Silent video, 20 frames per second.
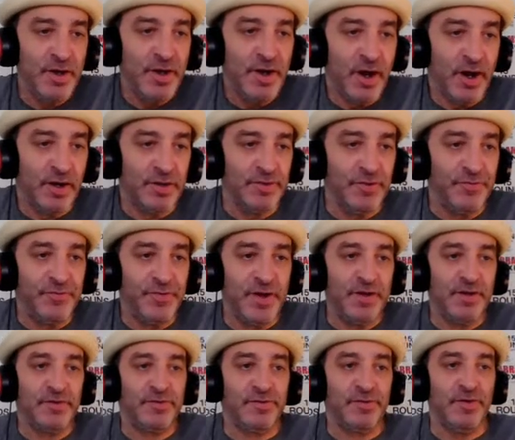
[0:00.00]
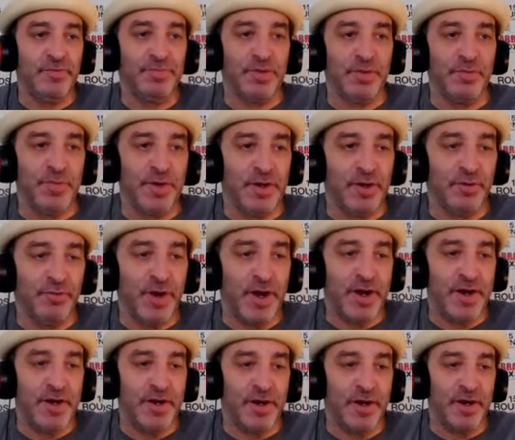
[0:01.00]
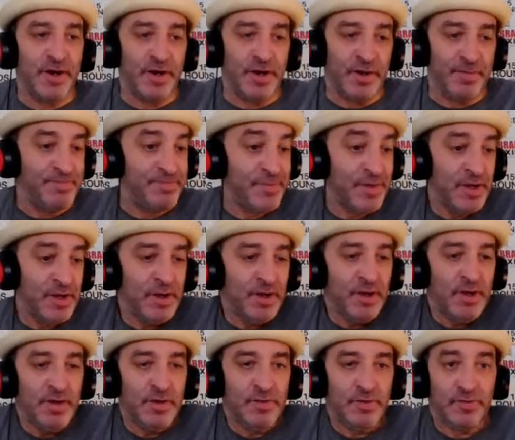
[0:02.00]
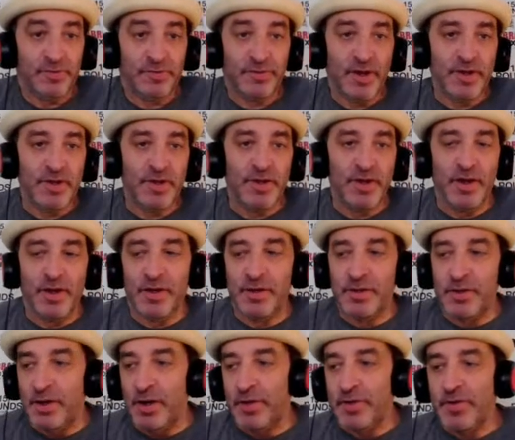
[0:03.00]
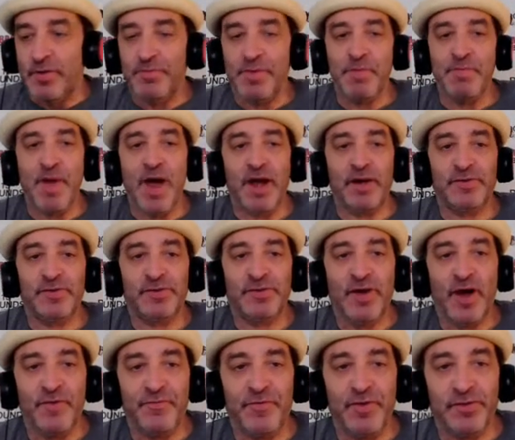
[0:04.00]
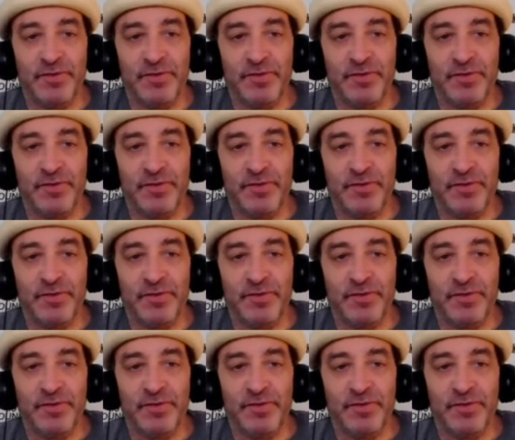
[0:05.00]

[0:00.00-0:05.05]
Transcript: undefeated super middleweight. To say you've been matched tough is